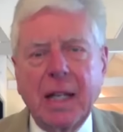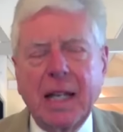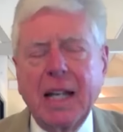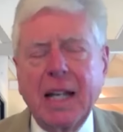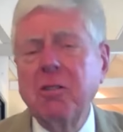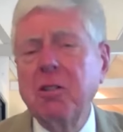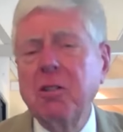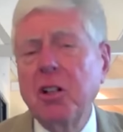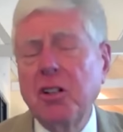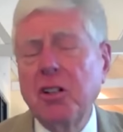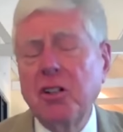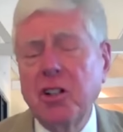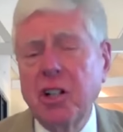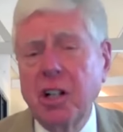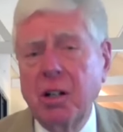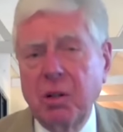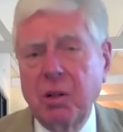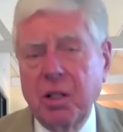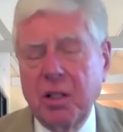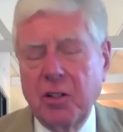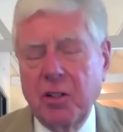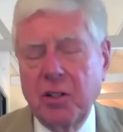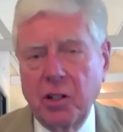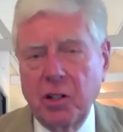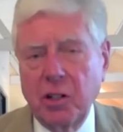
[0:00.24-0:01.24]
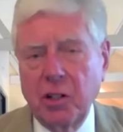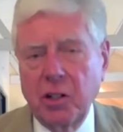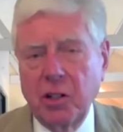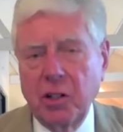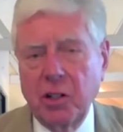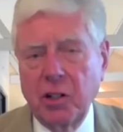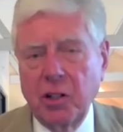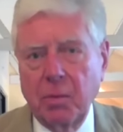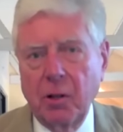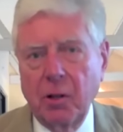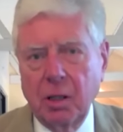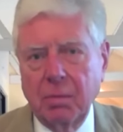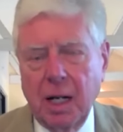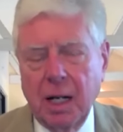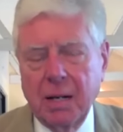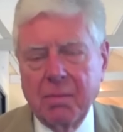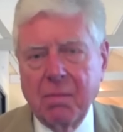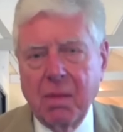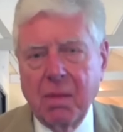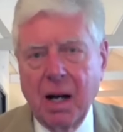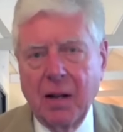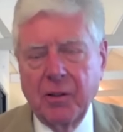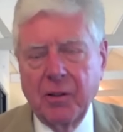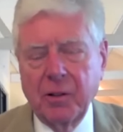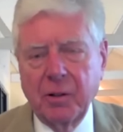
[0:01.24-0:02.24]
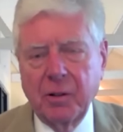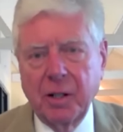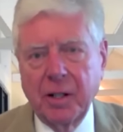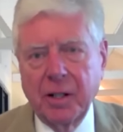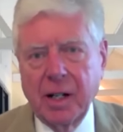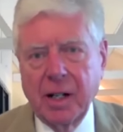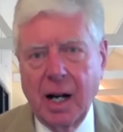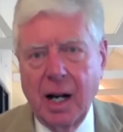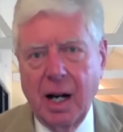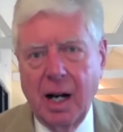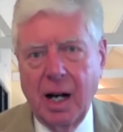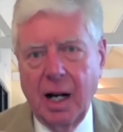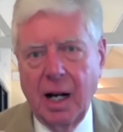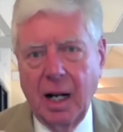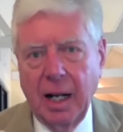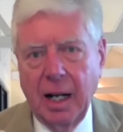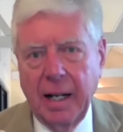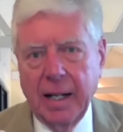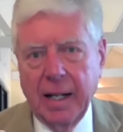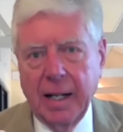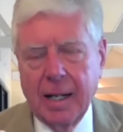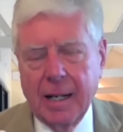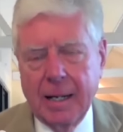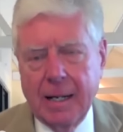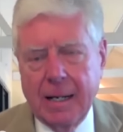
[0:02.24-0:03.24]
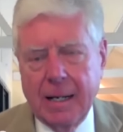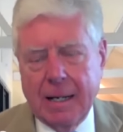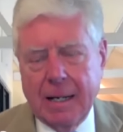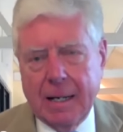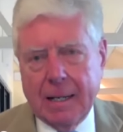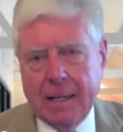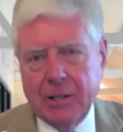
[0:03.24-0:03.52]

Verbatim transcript: Ingrid Seward's new book, My Mother and I,